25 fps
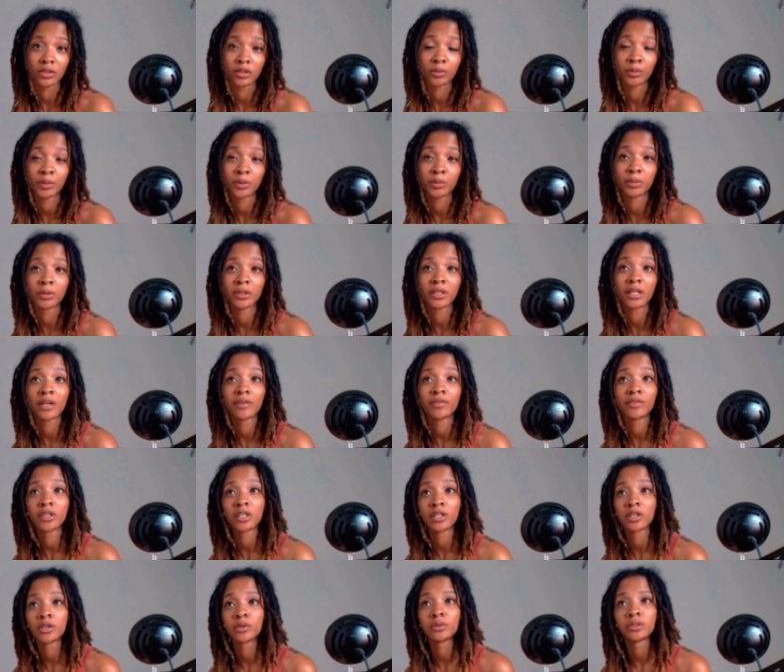The people in that
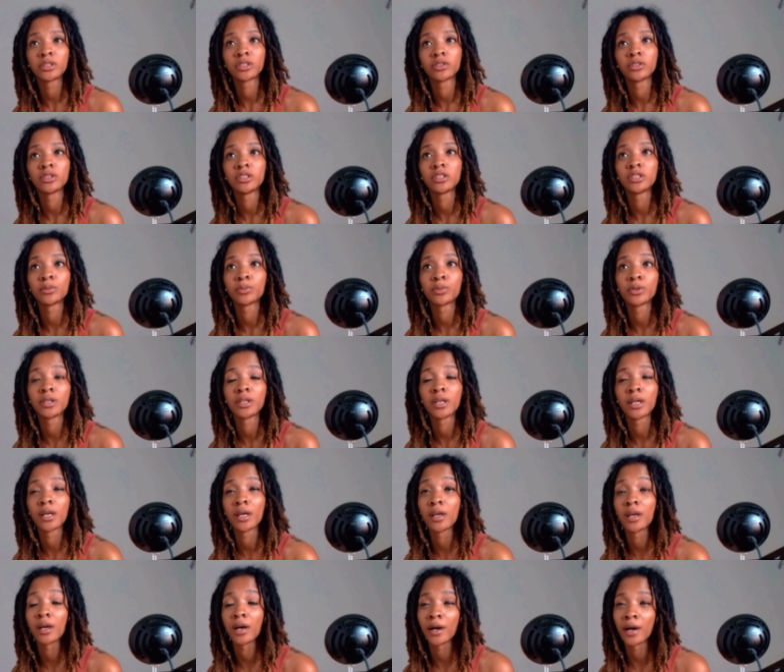video were so disappointed,
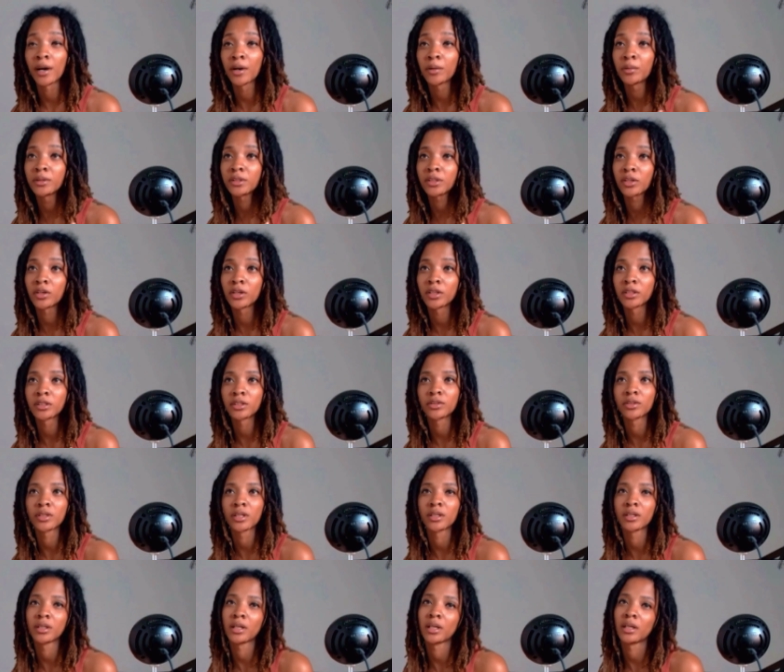and I was also
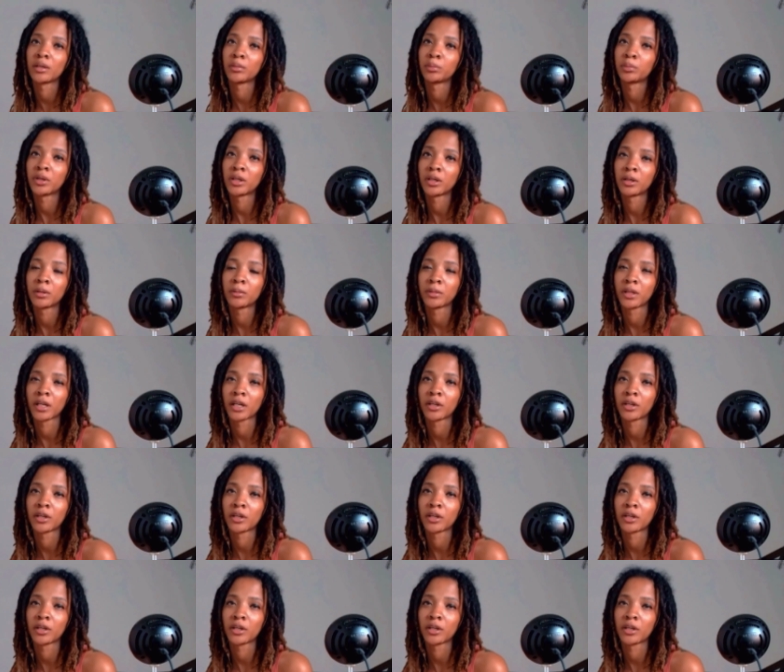kind of like bummed